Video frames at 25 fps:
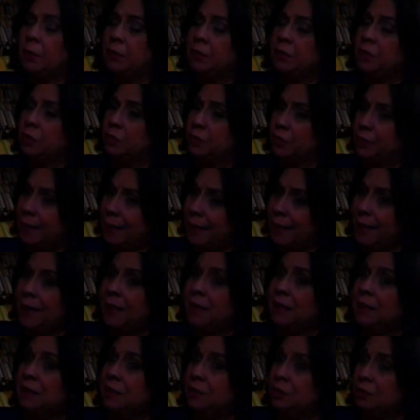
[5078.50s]
on the other
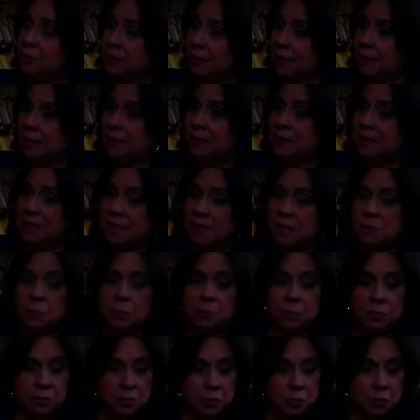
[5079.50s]
hand, in the United States,
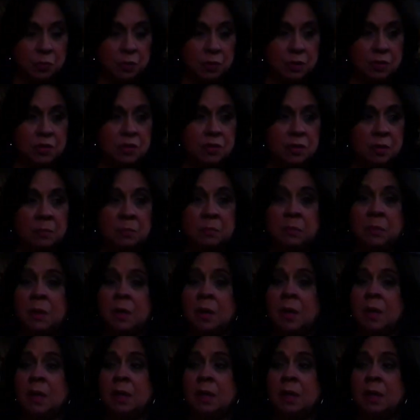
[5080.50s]
we would tour some,